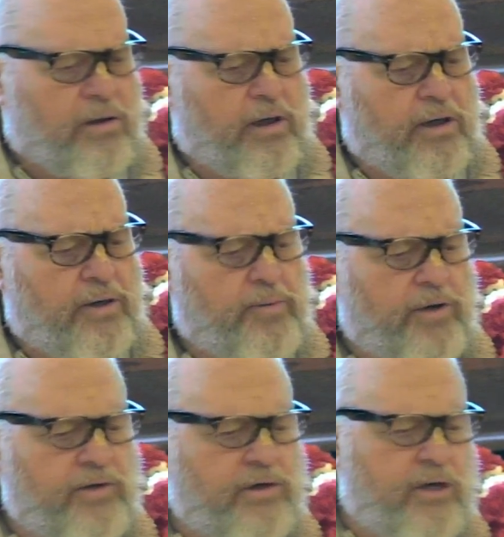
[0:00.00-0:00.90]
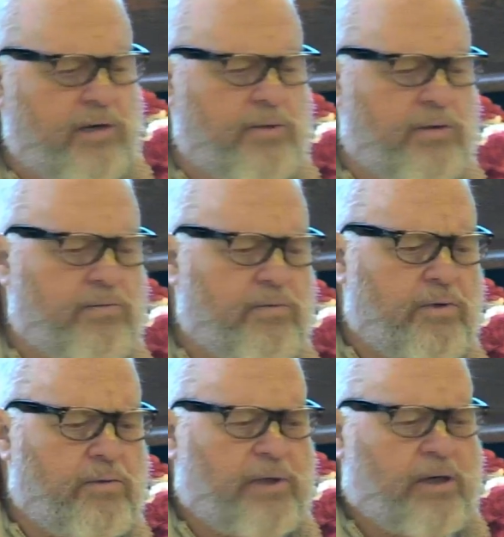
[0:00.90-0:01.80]
at the time you
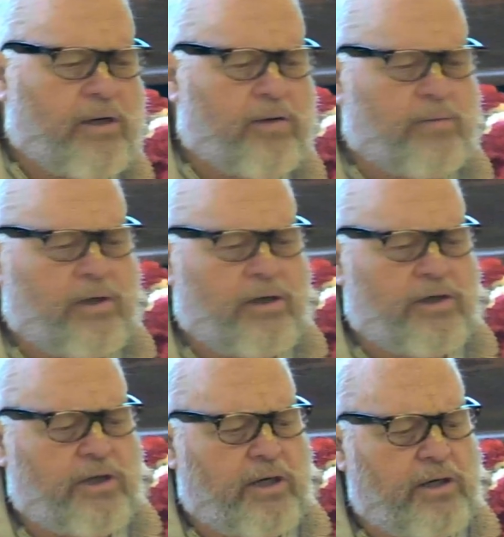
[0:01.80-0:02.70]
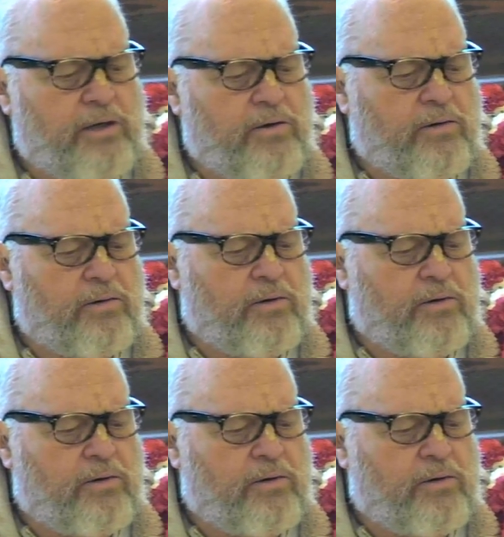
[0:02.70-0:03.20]
become initiated, your